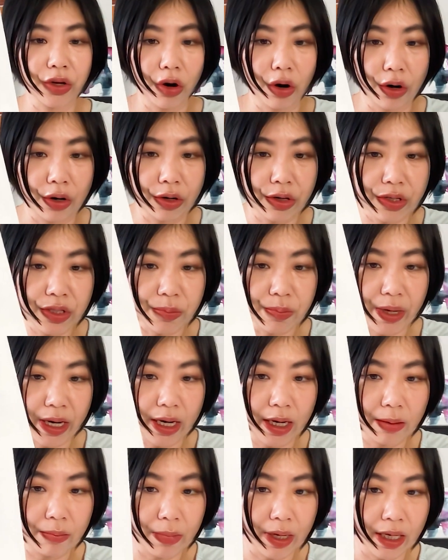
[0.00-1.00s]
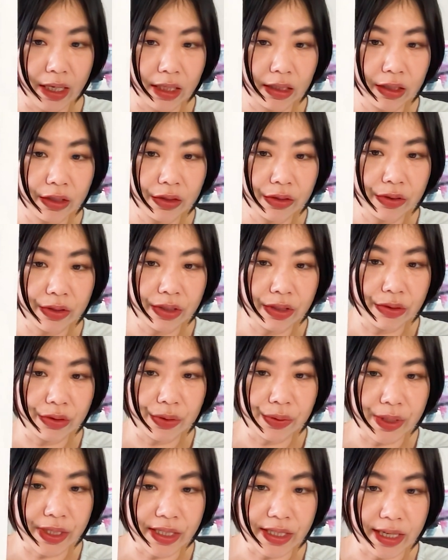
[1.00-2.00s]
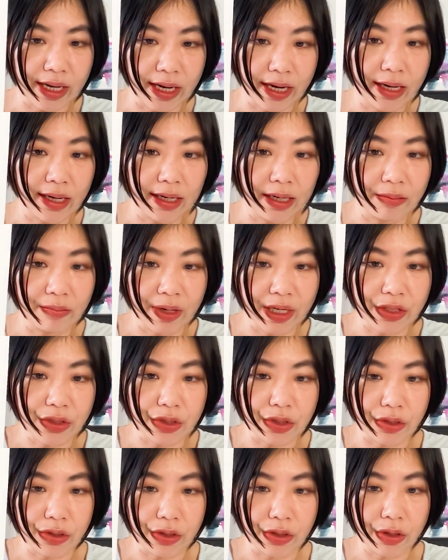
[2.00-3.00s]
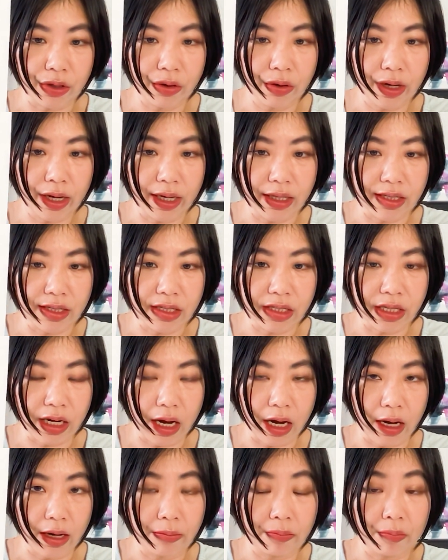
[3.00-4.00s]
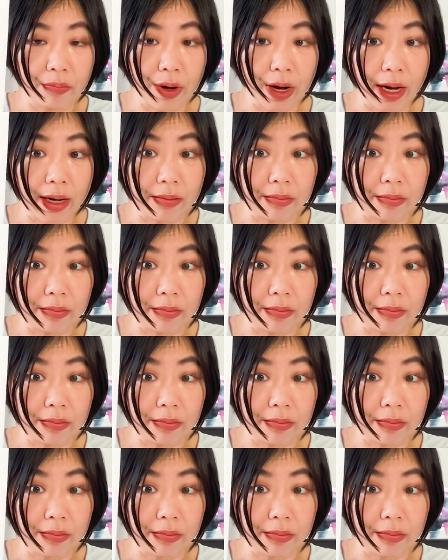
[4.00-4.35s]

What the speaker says: artist made in the USA in my studio and signed by